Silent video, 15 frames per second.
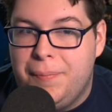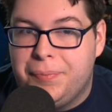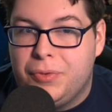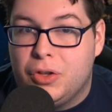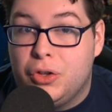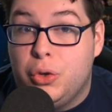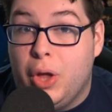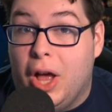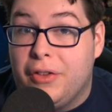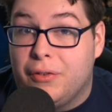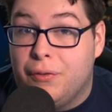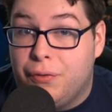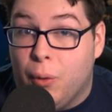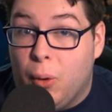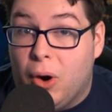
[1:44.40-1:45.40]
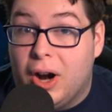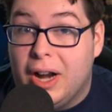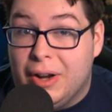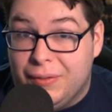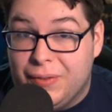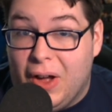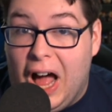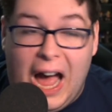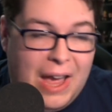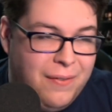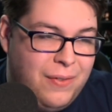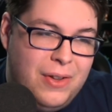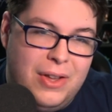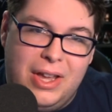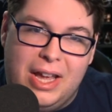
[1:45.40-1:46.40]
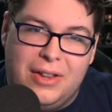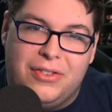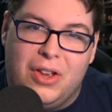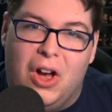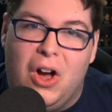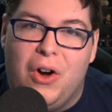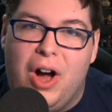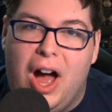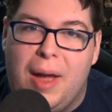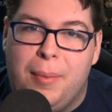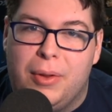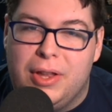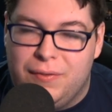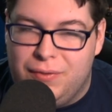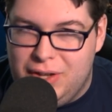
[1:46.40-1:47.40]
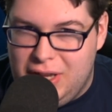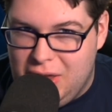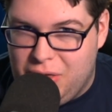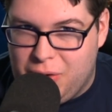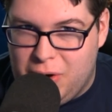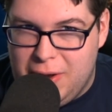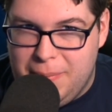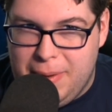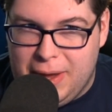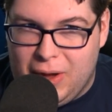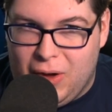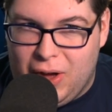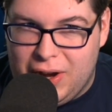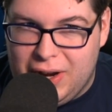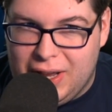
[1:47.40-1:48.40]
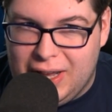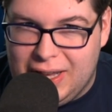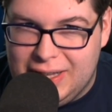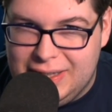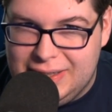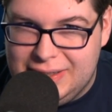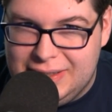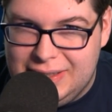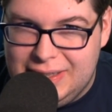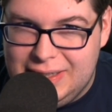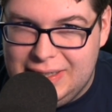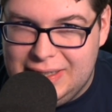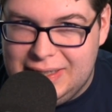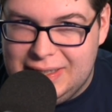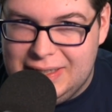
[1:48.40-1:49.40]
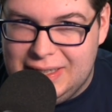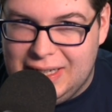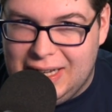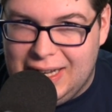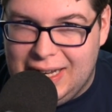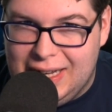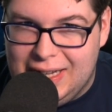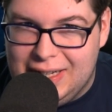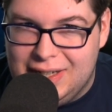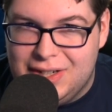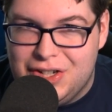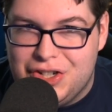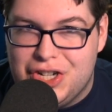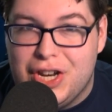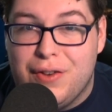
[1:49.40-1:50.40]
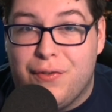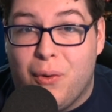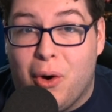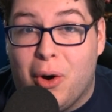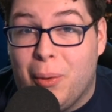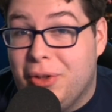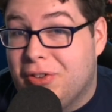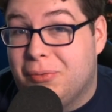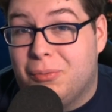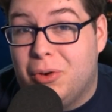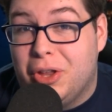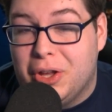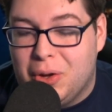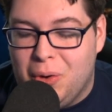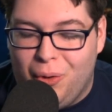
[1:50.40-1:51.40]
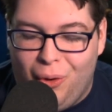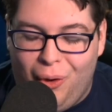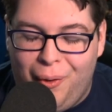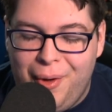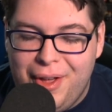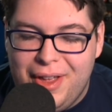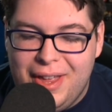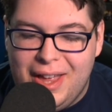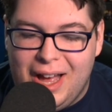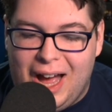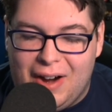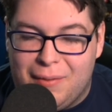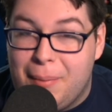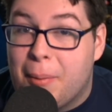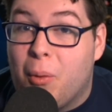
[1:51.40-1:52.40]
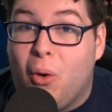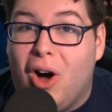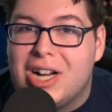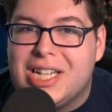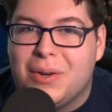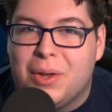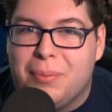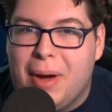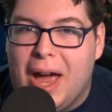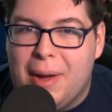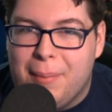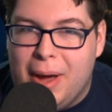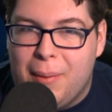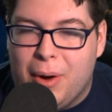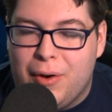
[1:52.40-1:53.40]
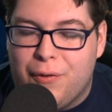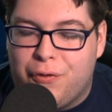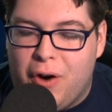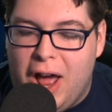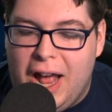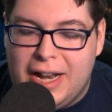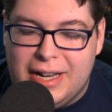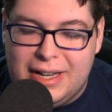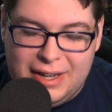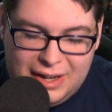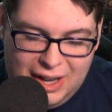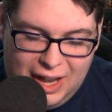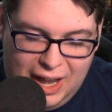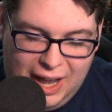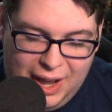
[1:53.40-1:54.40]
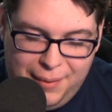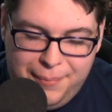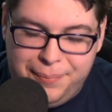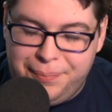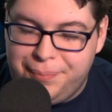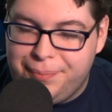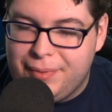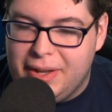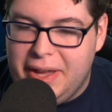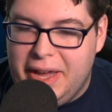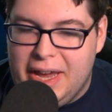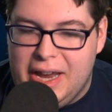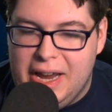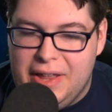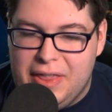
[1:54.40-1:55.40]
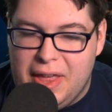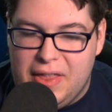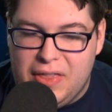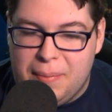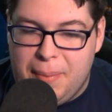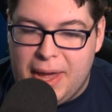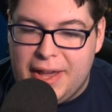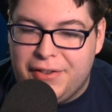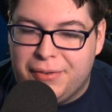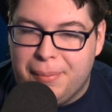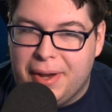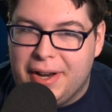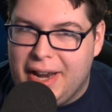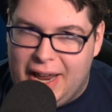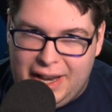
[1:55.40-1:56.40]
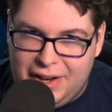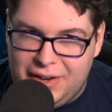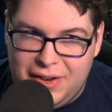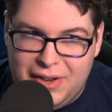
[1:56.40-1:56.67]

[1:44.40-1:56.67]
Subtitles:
2004 and 5. And so I believe E3 being on G4 was really cool. I remember watching with my one friend in the basement and